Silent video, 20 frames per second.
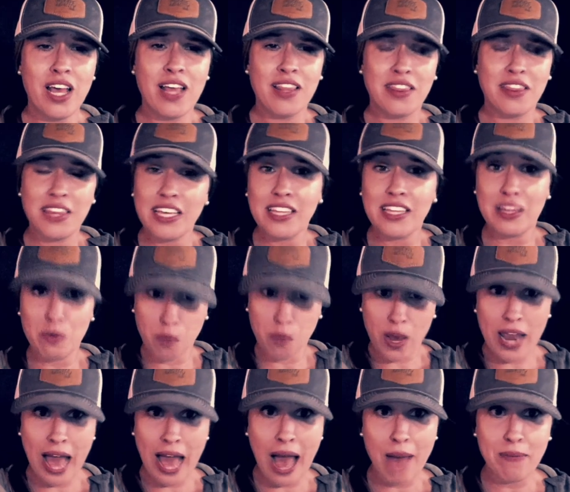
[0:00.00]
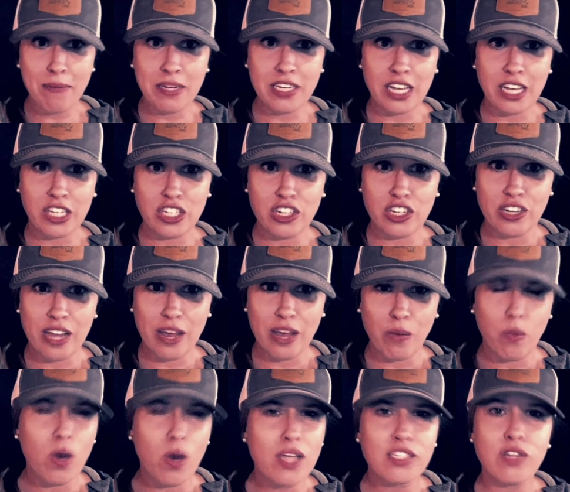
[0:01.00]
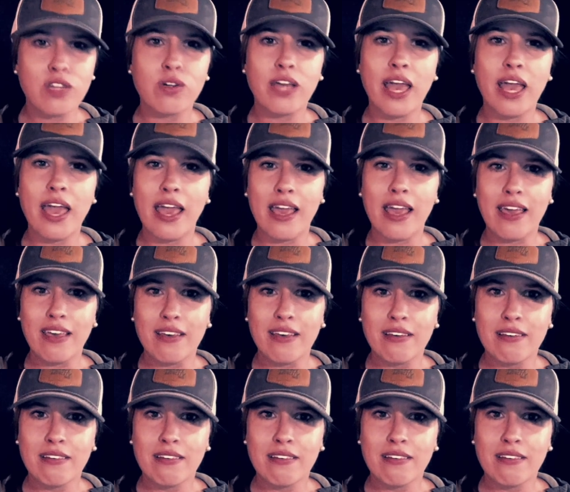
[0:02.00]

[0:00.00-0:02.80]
think that what happened yesterday was okay?